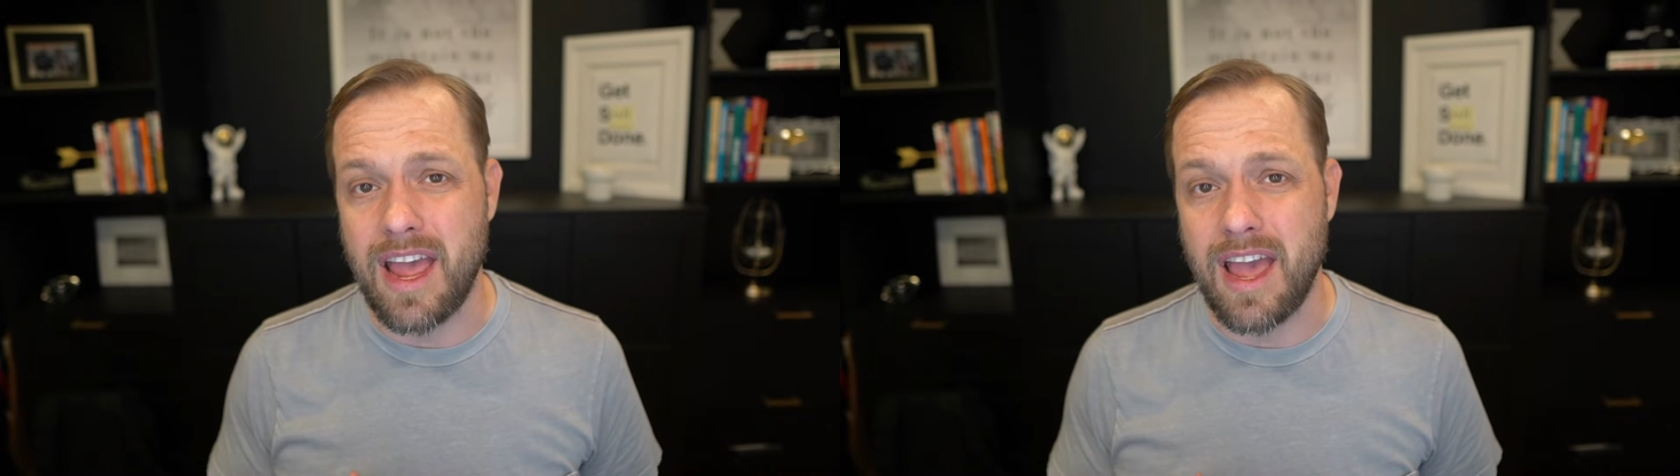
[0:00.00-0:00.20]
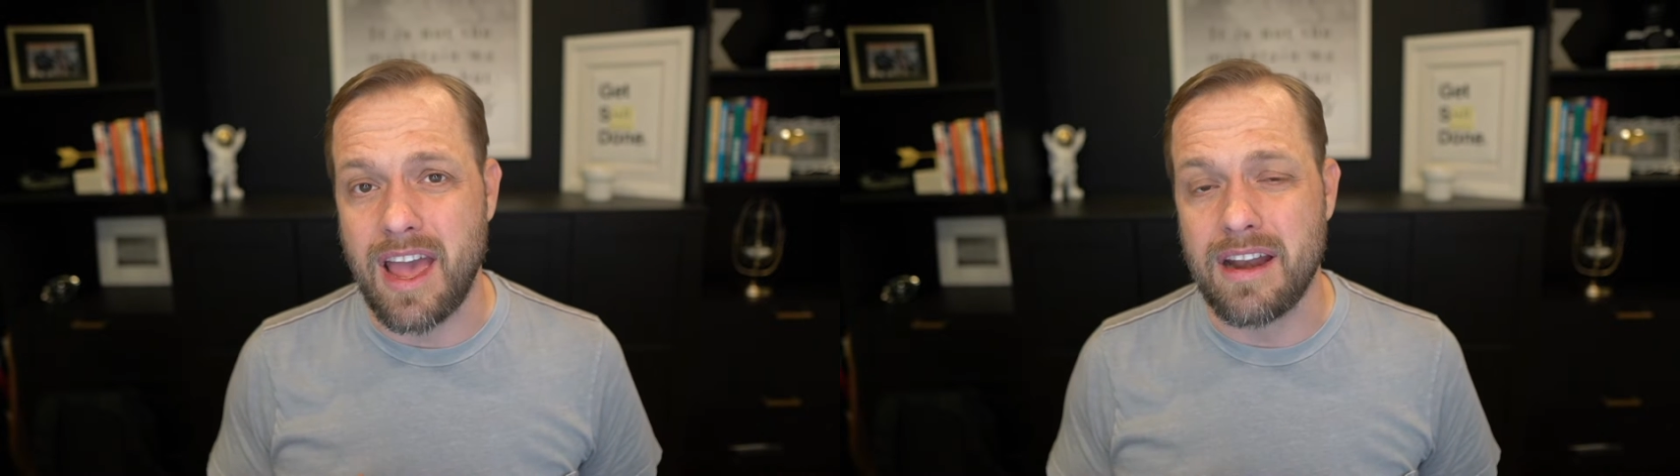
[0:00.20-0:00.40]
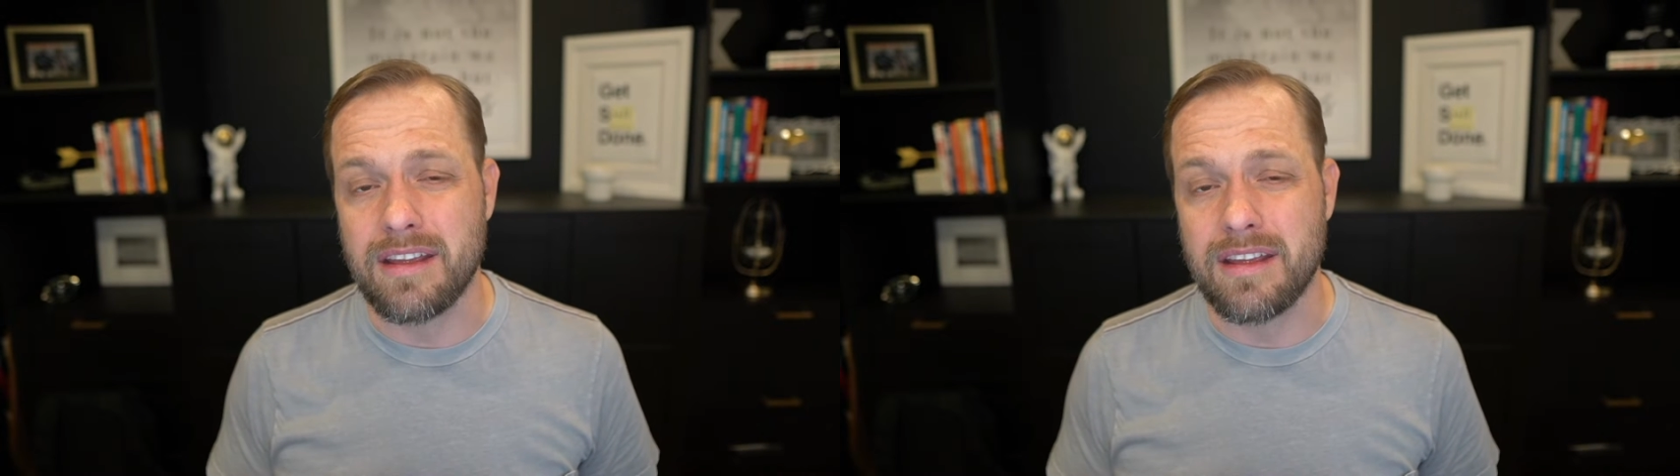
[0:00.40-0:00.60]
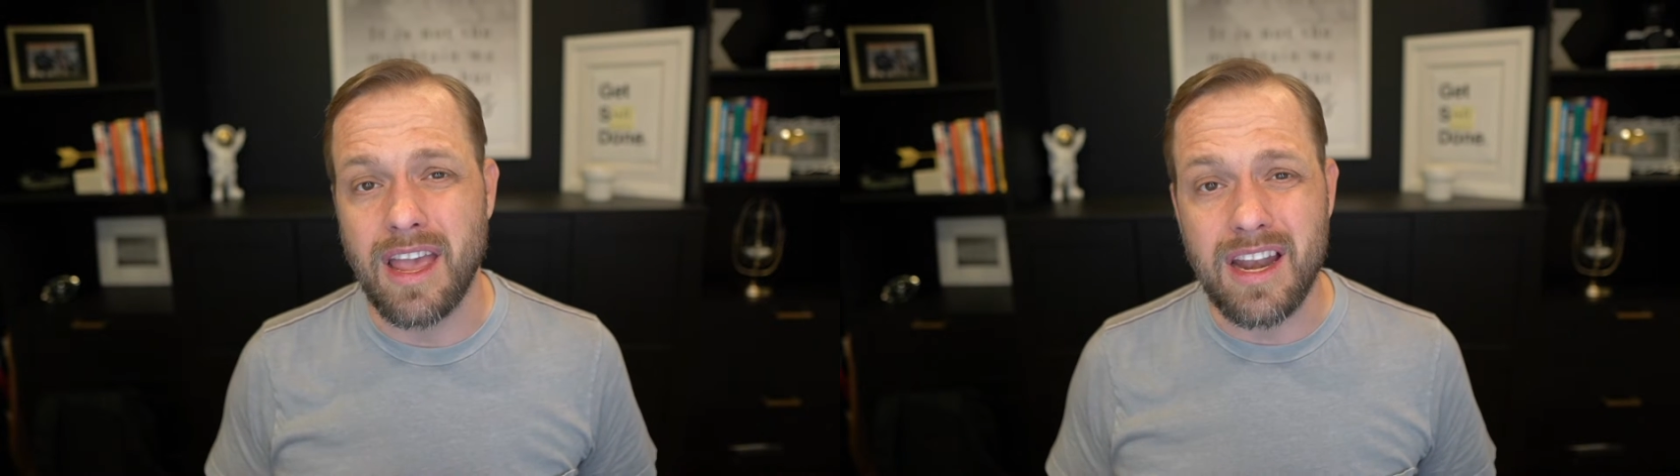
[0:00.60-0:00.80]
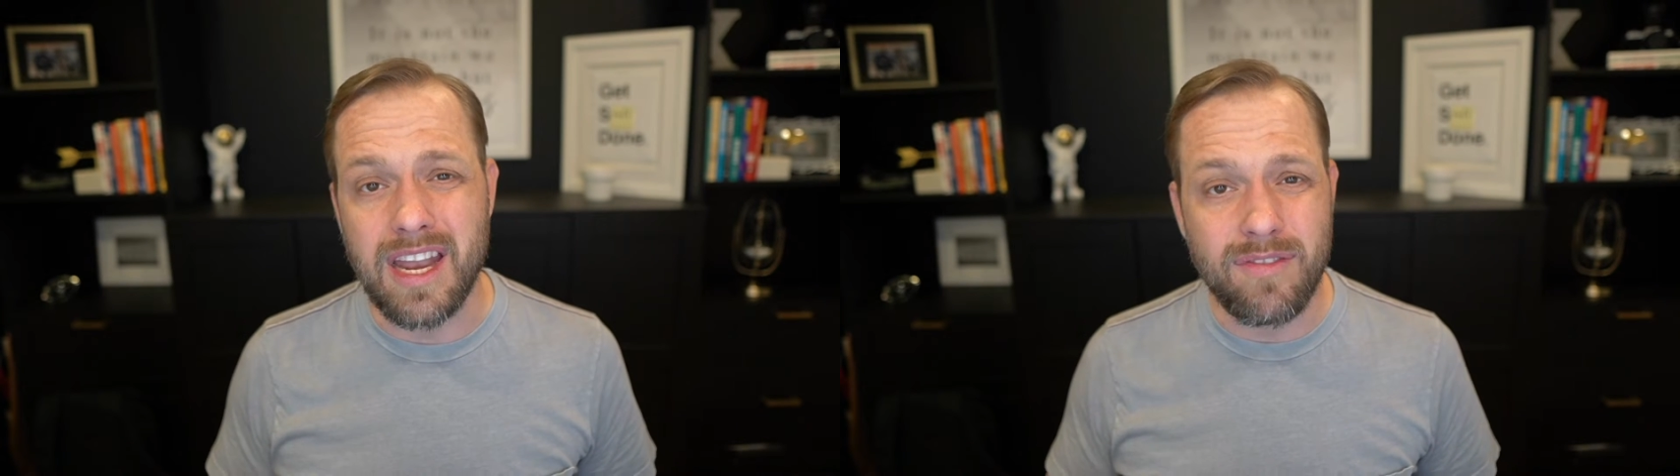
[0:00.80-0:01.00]
ad
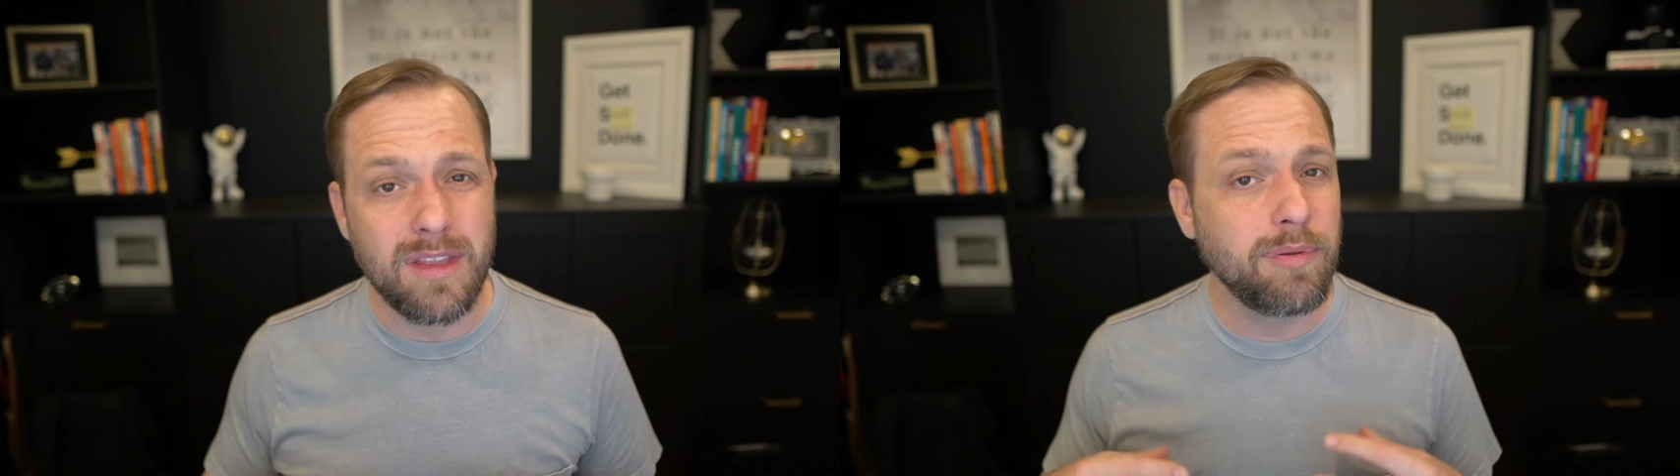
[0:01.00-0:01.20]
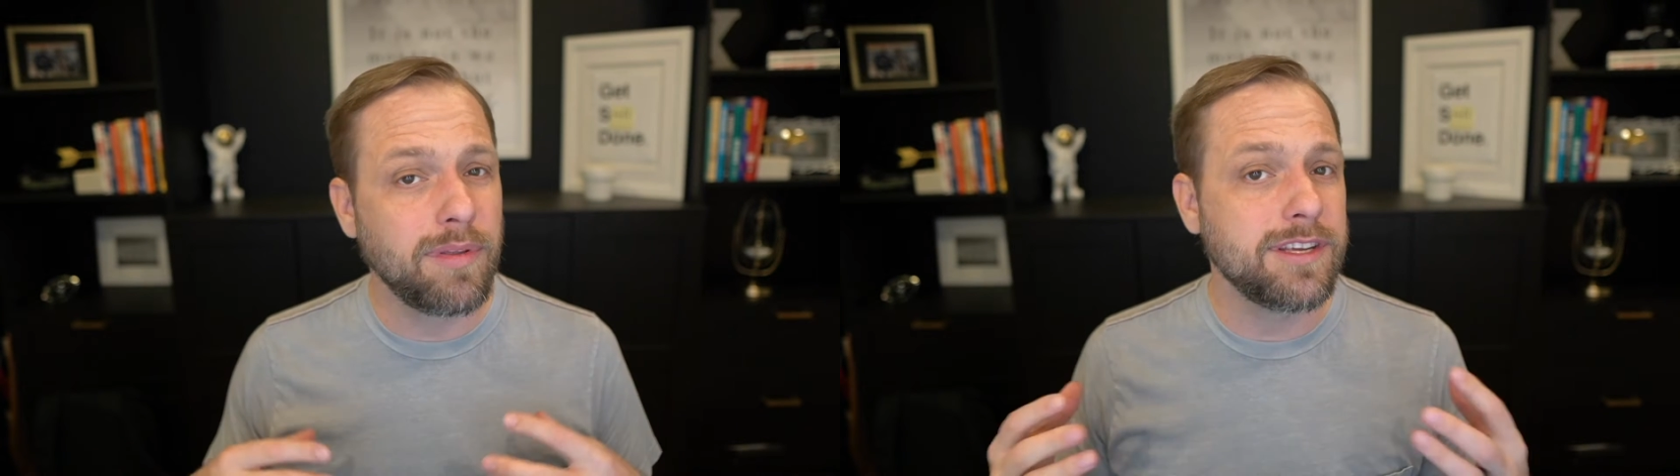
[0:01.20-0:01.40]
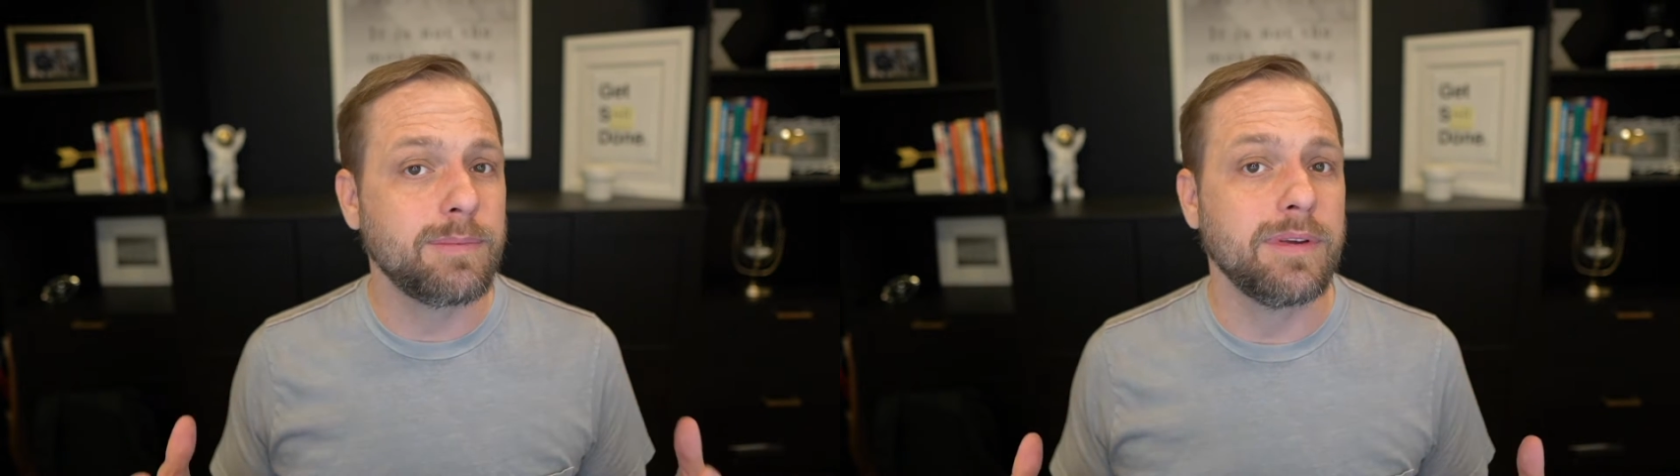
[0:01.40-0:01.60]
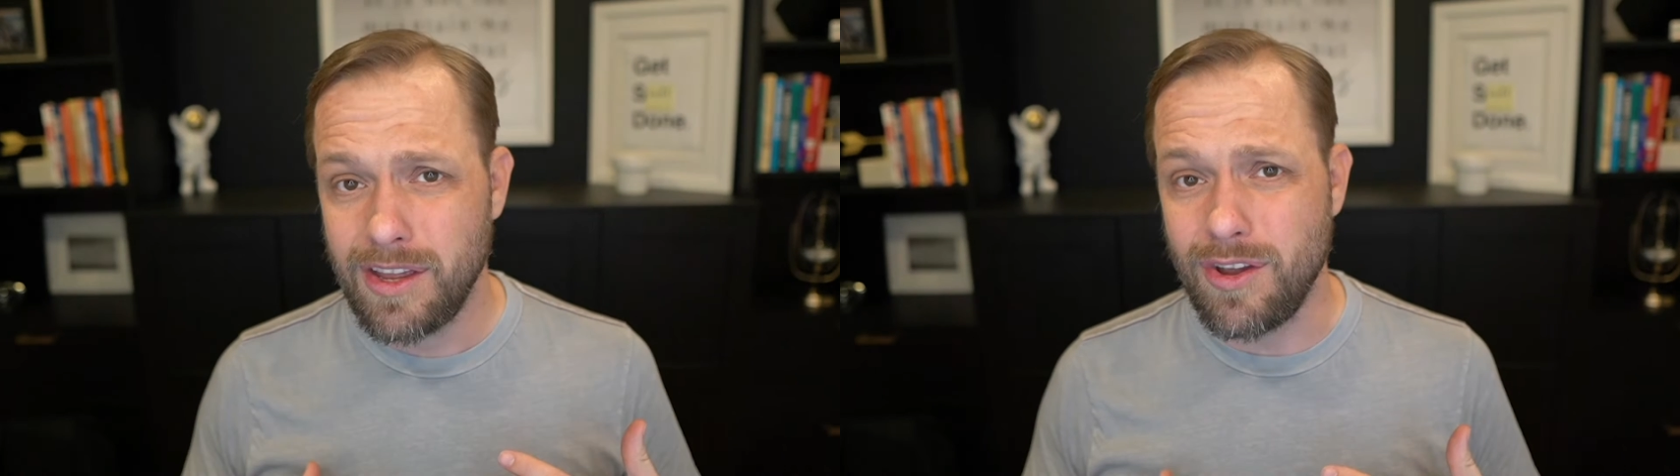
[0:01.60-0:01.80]
and even the placement.